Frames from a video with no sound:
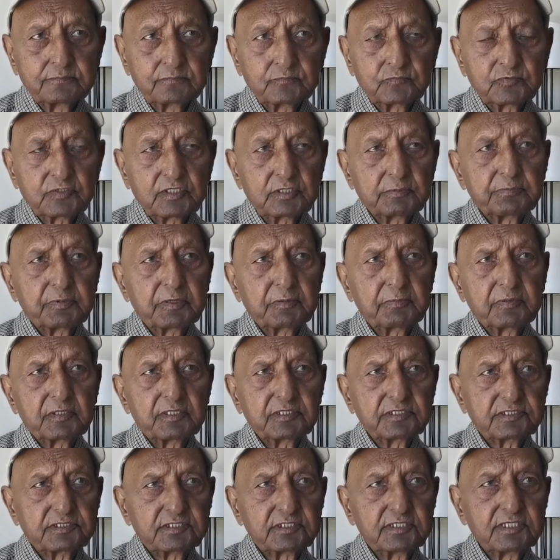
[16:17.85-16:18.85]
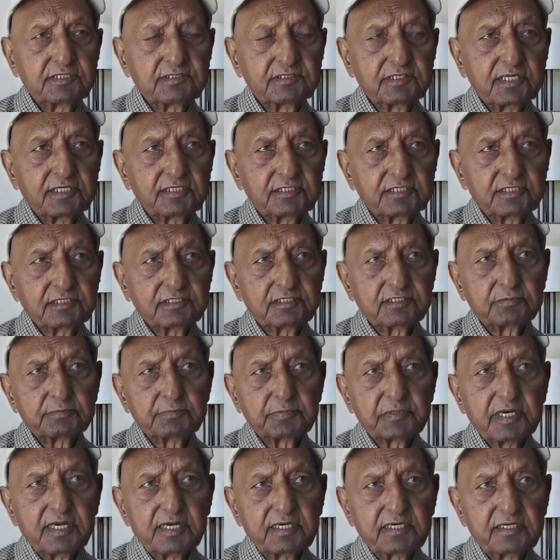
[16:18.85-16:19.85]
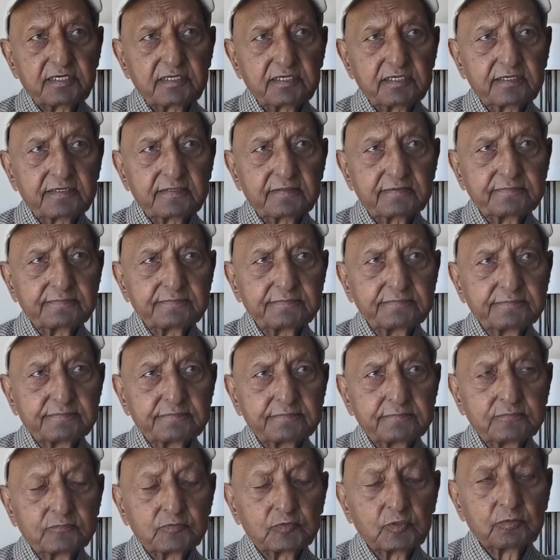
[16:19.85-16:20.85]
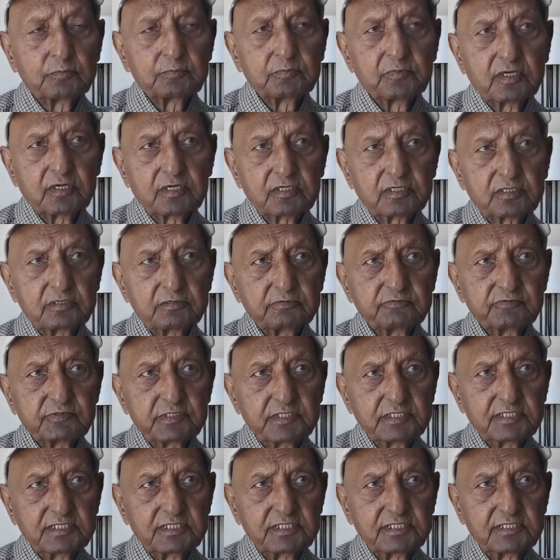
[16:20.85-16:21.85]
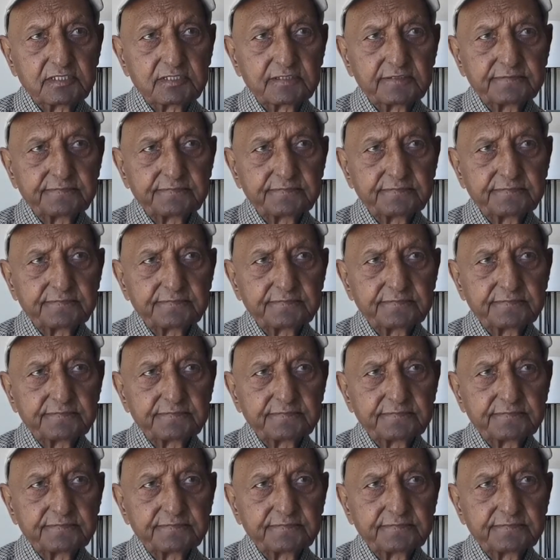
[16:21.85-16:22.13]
They published the center spread of Malcolm visit,